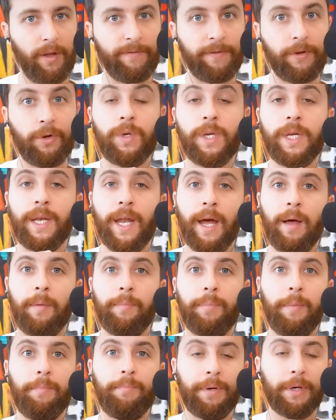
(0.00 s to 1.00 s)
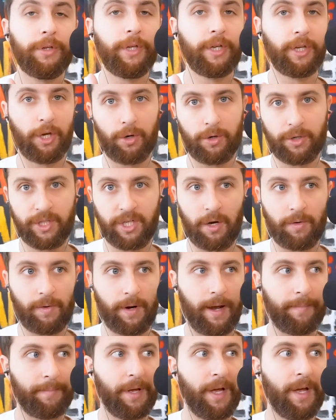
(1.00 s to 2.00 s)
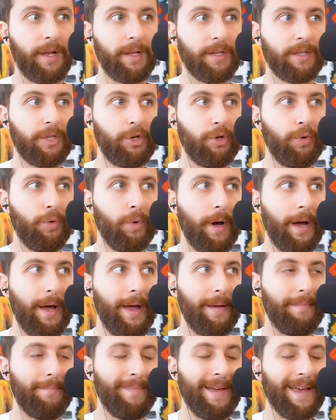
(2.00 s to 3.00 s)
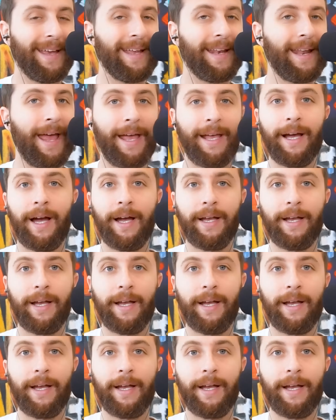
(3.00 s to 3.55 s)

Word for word: If you need help building your CRM to make it AI